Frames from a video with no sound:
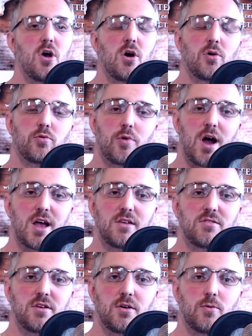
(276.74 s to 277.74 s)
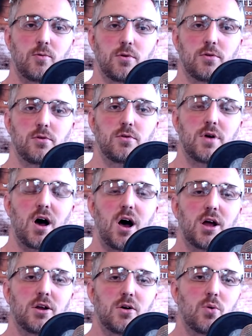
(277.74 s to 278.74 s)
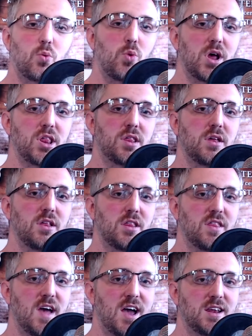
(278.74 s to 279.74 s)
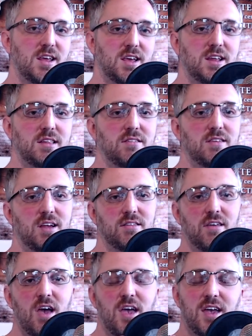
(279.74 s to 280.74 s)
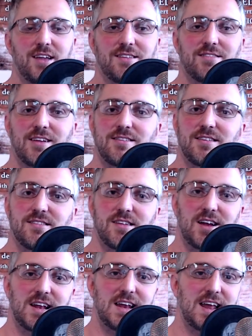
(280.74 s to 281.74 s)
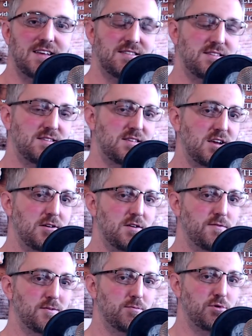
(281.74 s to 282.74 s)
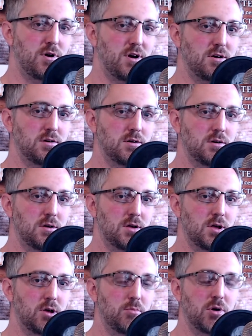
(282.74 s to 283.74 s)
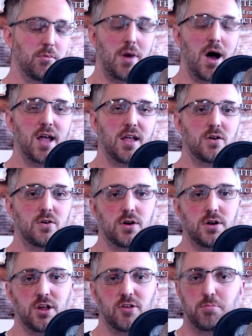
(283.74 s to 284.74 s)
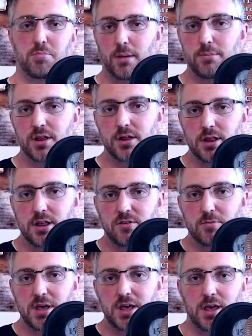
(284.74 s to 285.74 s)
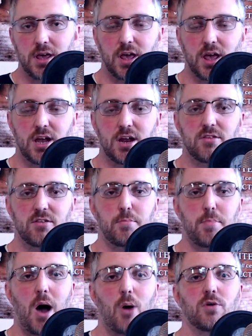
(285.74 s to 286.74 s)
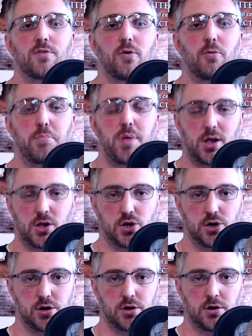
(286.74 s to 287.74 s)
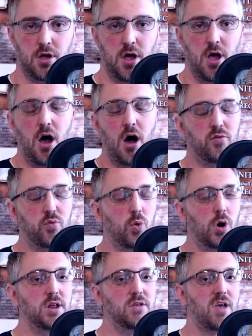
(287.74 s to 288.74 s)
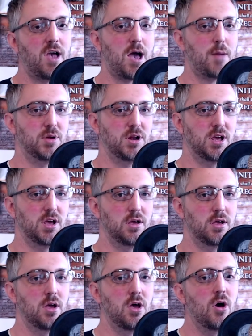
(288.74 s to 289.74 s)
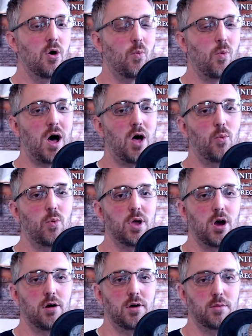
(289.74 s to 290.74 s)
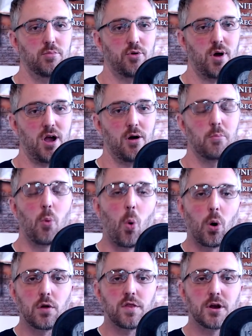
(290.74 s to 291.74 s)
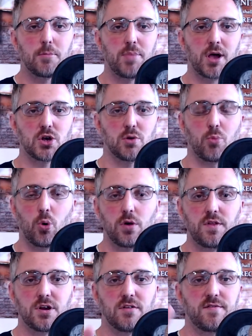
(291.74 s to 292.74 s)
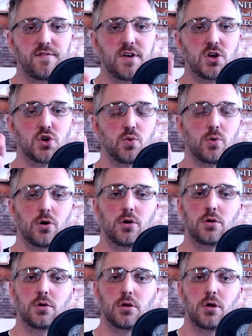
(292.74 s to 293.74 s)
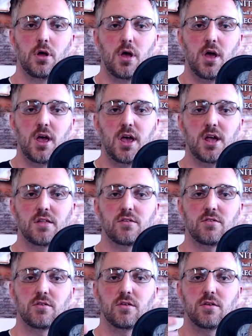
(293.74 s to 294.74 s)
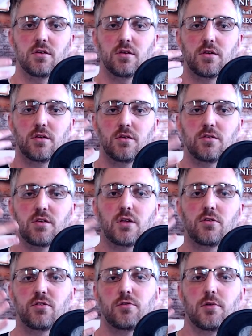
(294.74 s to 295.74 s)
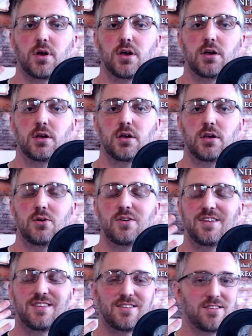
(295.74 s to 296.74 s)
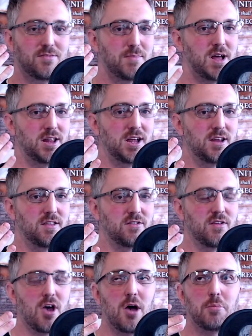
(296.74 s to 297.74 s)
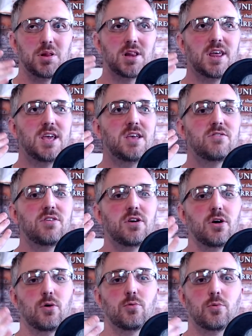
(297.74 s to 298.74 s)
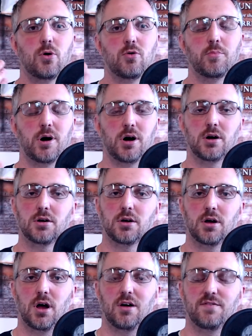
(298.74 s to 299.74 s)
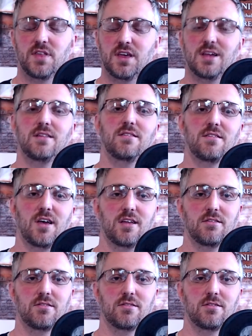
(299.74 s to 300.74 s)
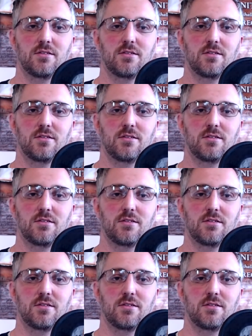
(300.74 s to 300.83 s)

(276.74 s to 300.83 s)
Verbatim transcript: rising to God with that incense. Incense is not necessary for prayer. But my goodness, biblically speaking, it is a powerful picture of what is happening while we are in prayer. More than a picture, more than a visual, it's sensory. You can smell it, this pleasing aroma of the incense,